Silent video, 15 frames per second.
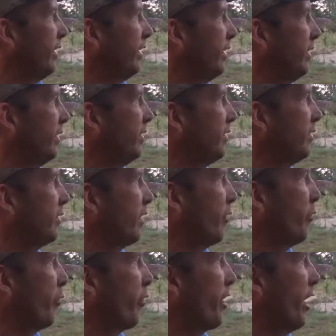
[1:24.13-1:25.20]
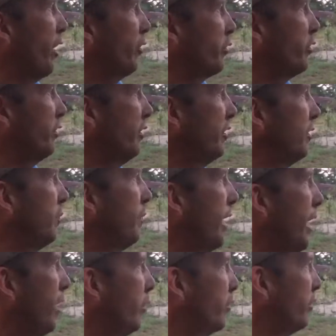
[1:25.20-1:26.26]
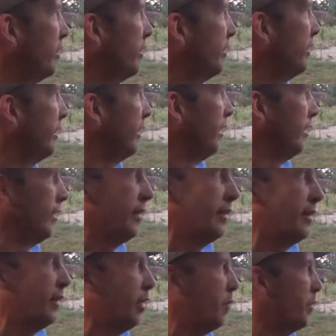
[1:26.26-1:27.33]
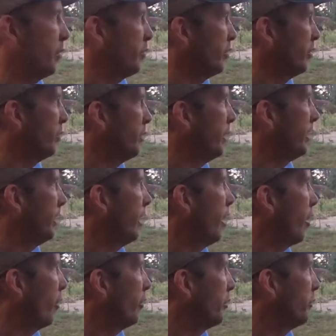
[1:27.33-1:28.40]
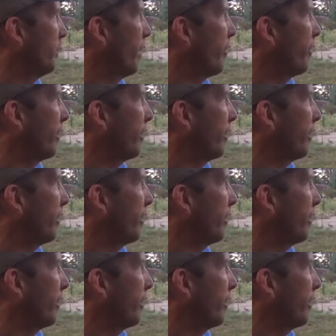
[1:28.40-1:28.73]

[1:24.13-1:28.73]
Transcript: And several thousand miles and almost as many dollars, but I